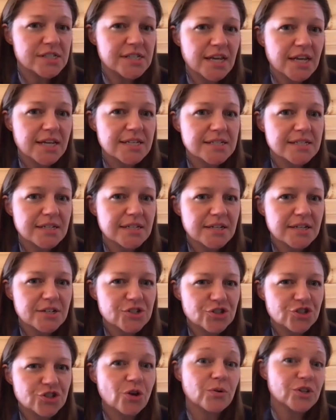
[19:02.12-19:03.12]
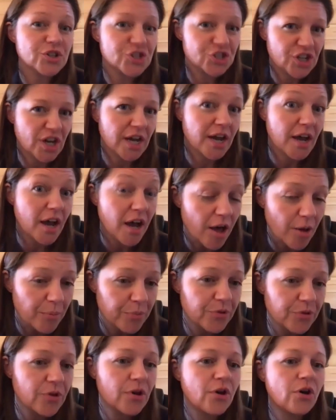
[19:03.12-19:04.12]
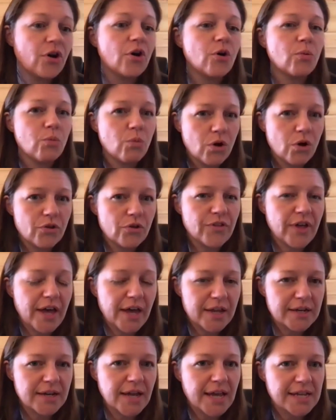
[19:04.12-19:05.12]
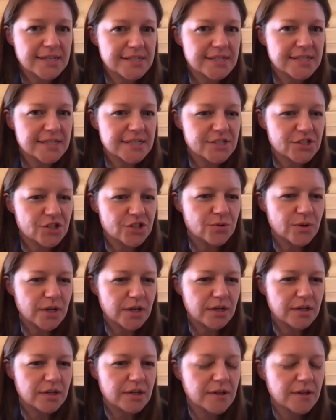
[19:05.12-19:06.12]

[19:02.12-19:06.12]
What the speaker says: data to go and check up on what that asset is doing?